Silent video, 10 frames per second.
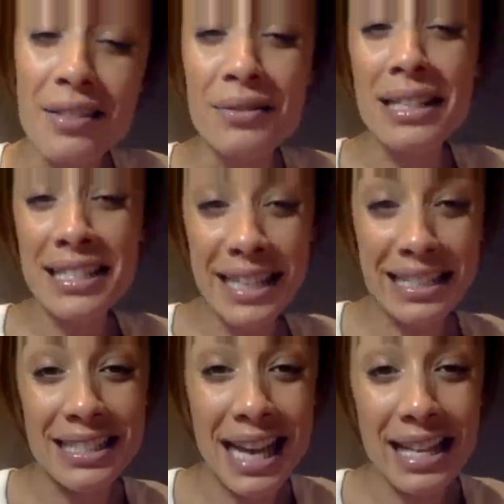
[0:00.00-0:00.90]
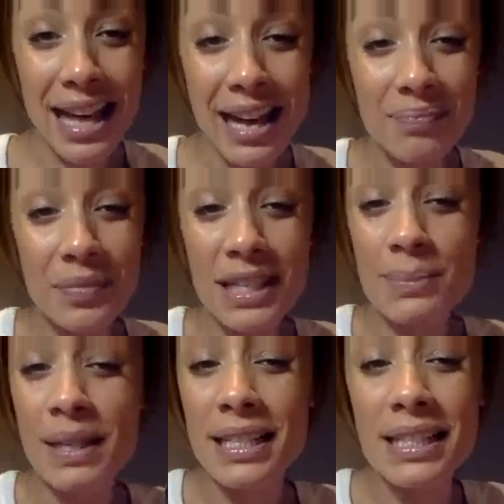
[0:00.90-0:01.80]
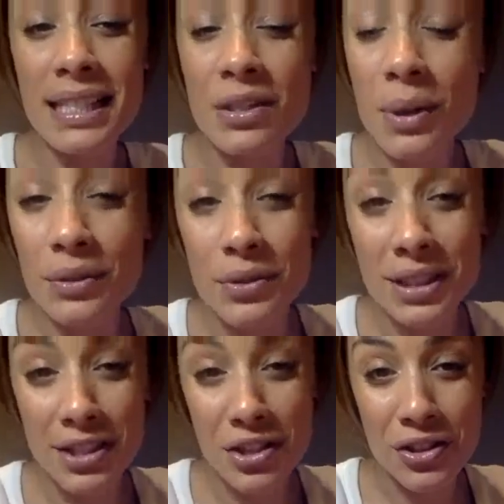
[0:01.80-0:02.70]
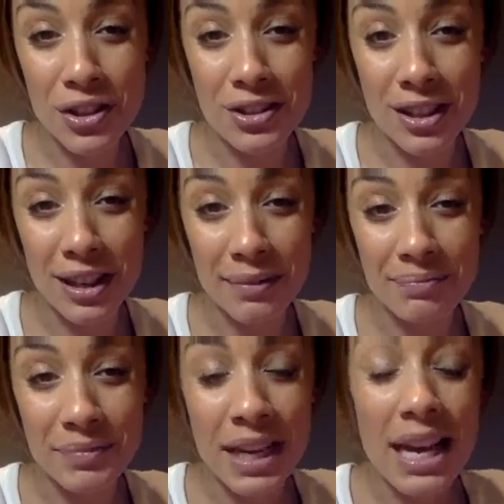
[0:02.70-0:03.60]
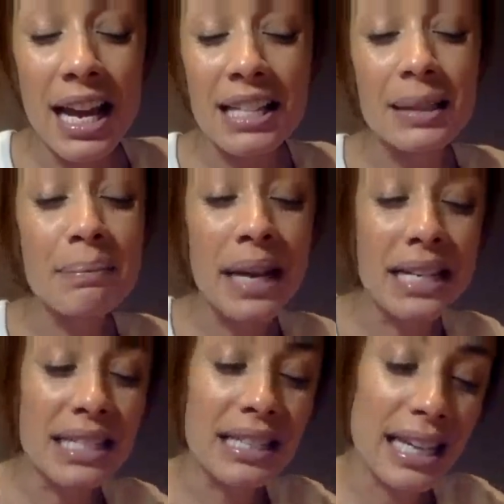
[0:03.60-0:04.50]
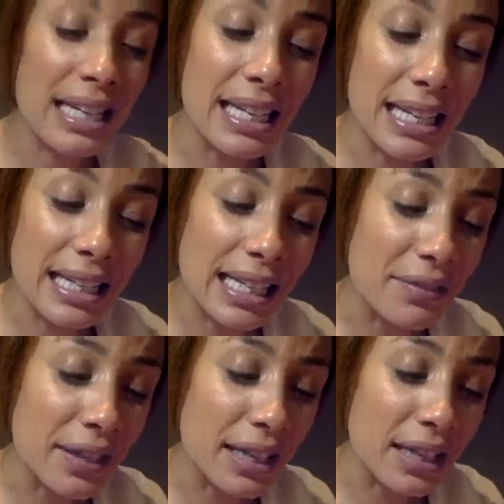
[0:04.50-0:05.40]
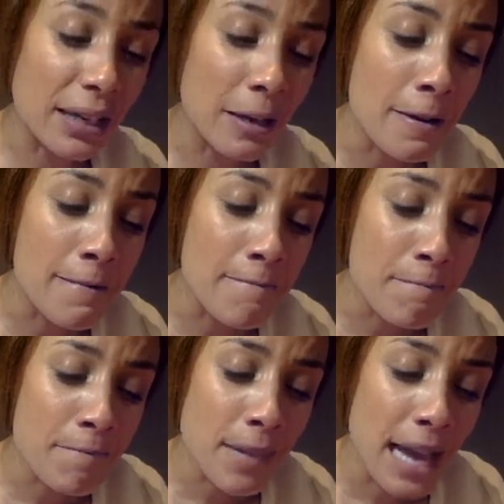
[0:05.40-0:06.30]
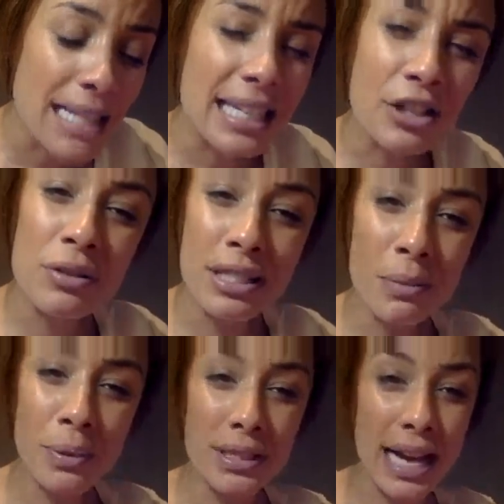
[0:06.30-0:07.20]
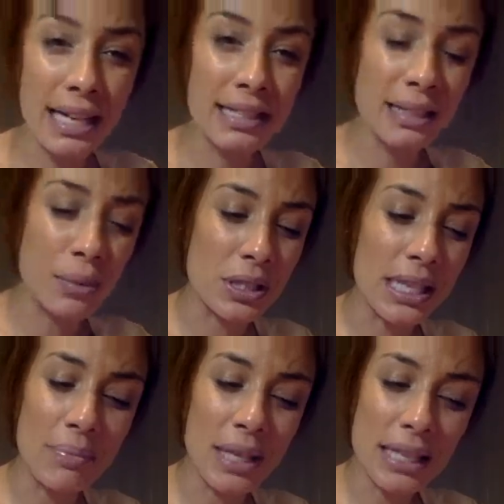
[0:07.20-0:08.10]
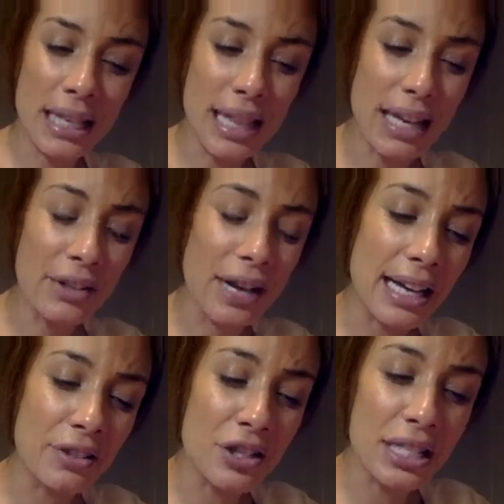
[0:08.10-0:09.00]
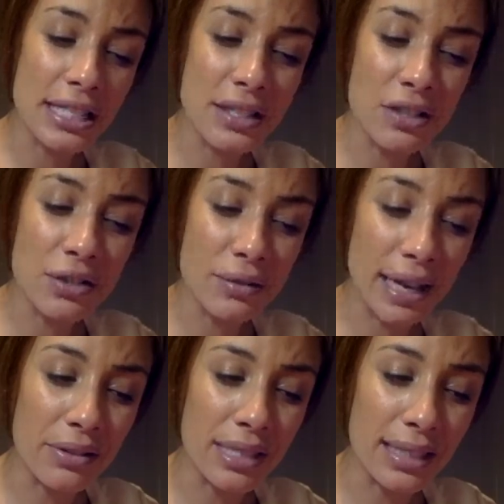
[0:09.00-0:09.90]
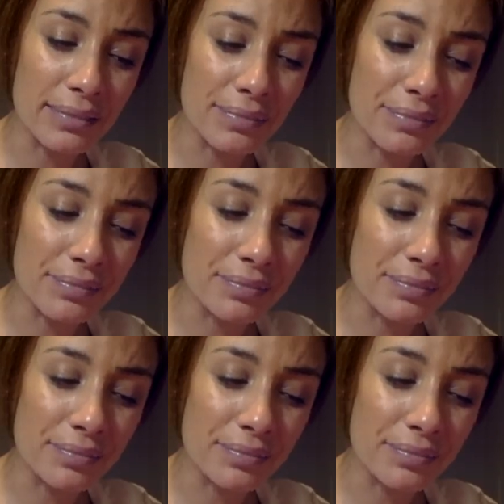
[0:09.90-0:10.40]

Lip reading: The reason I say that is because he's going through such a dark time. It's amazing that he can even, it's like you still protect him or something like that. Your energy still surrounds him.